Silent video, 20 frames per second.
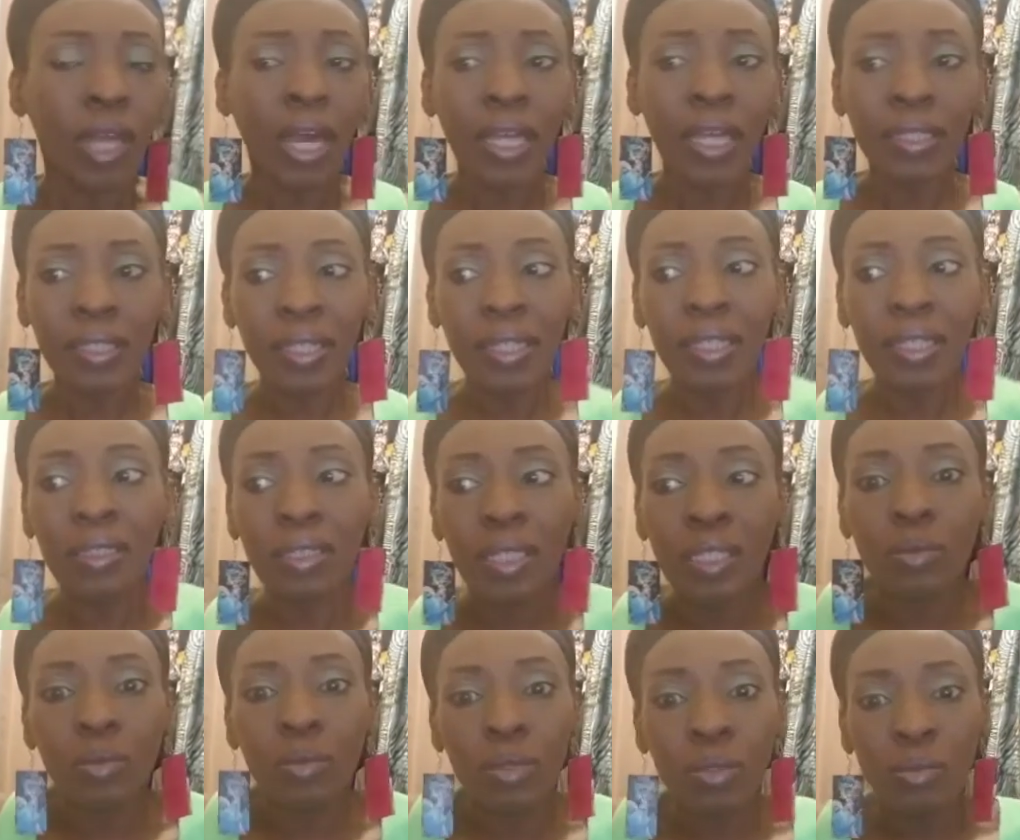I think
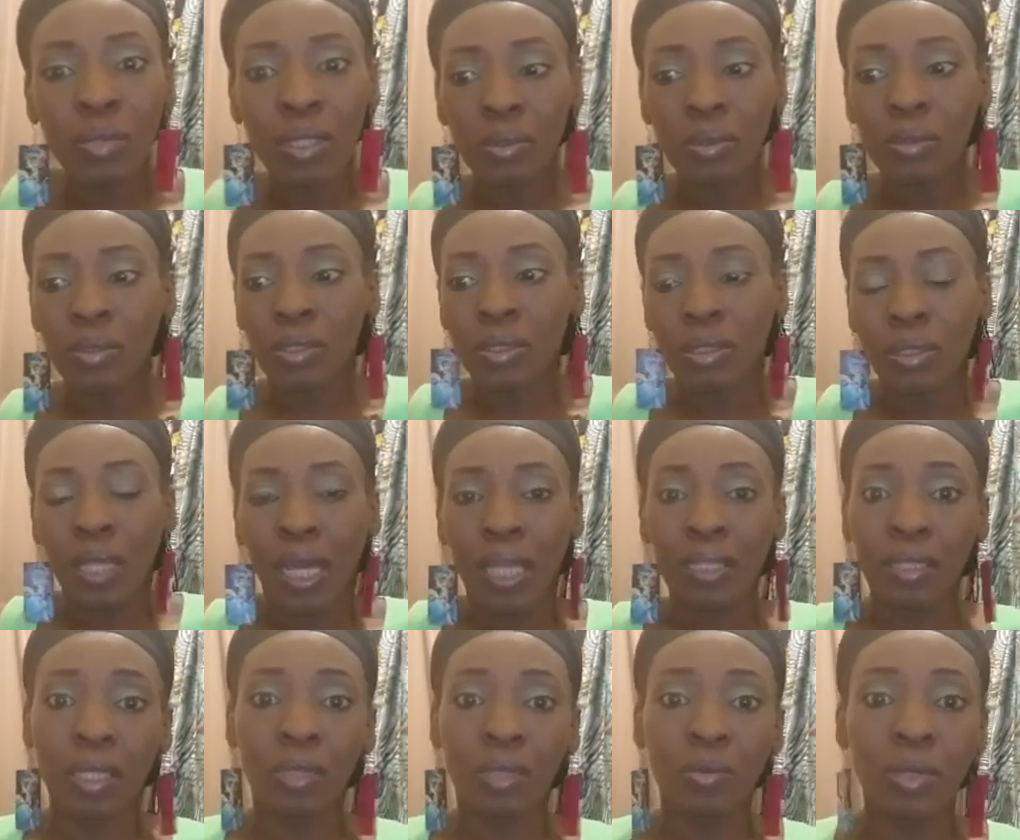that's what we
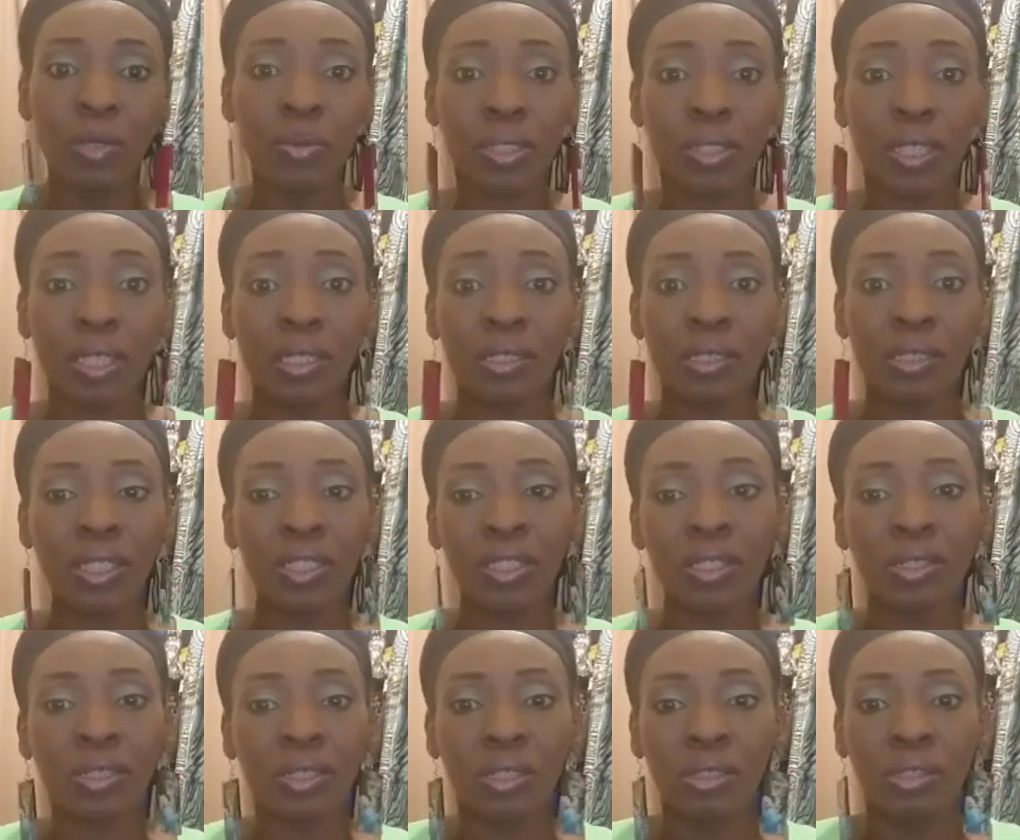was
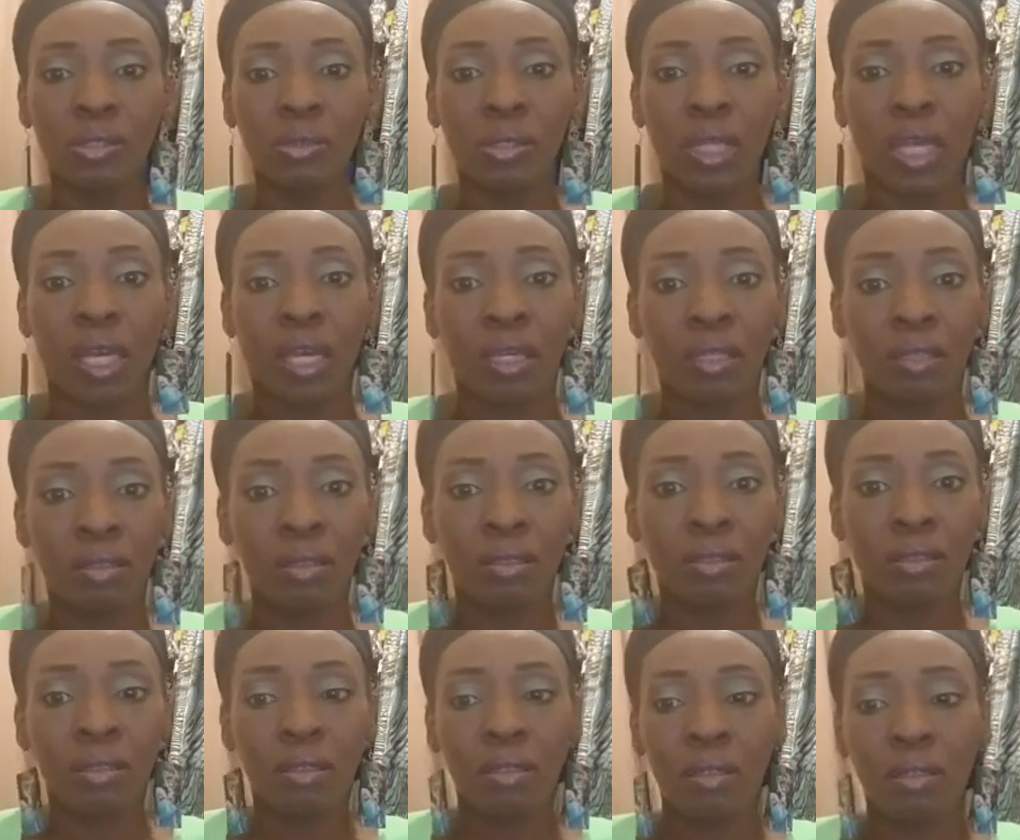conditioned to do that.
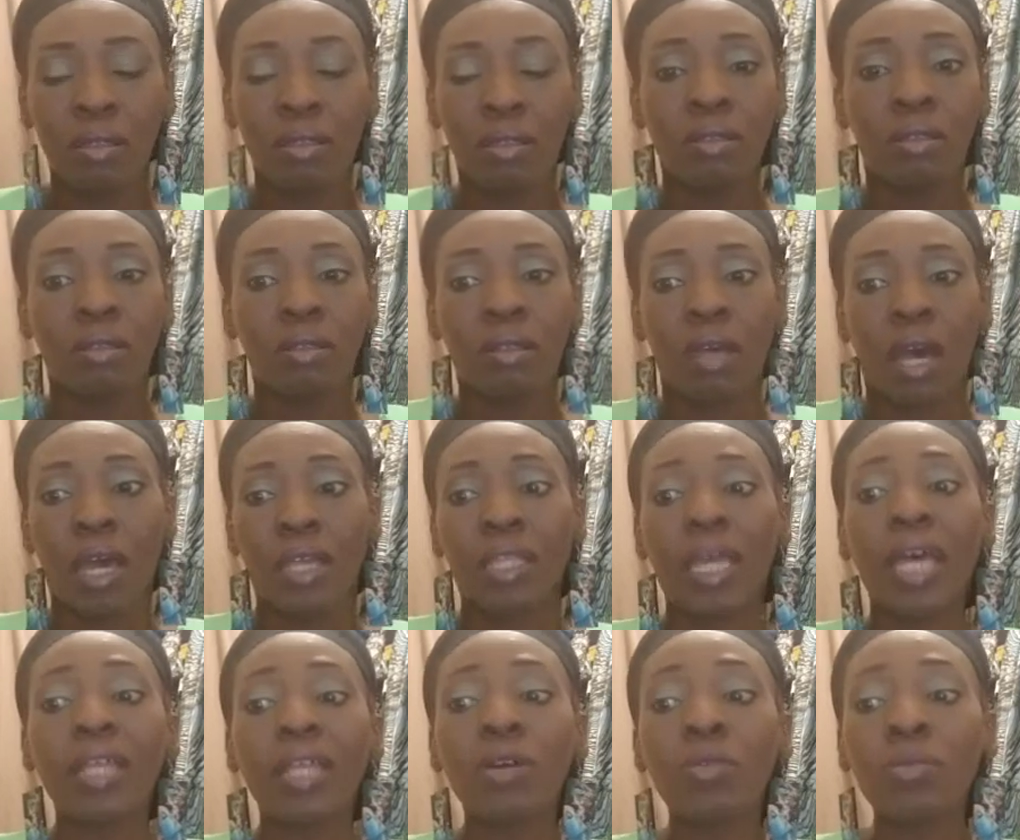And
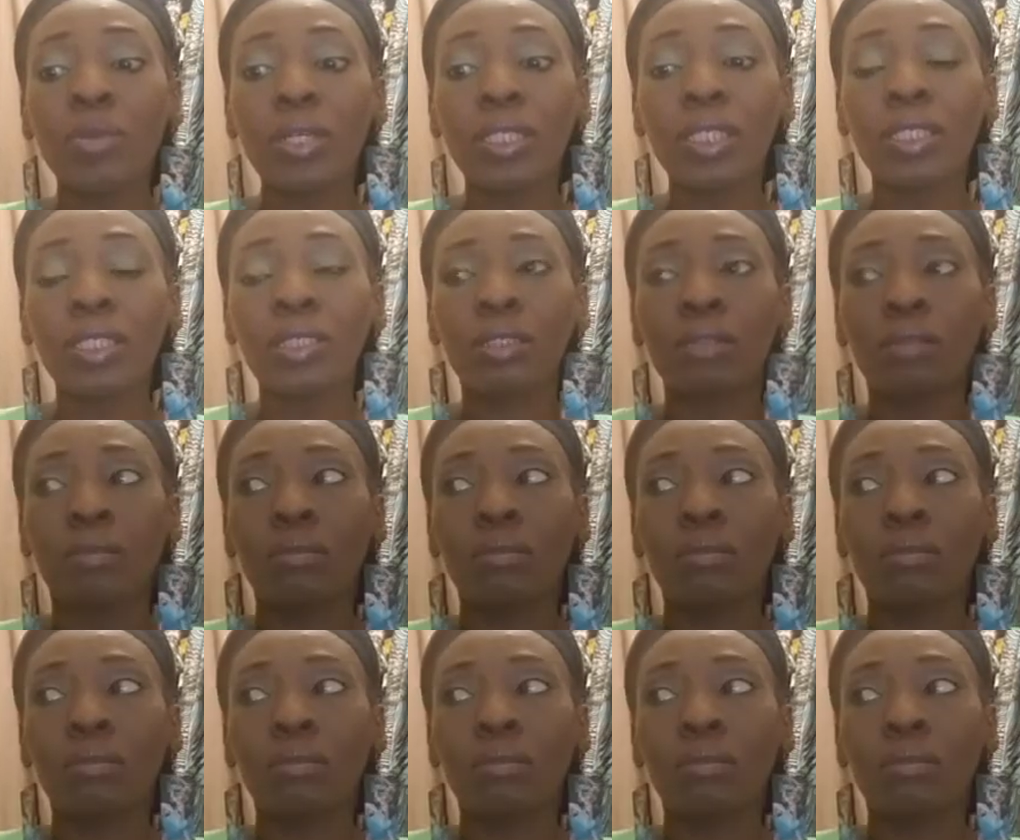I don't really,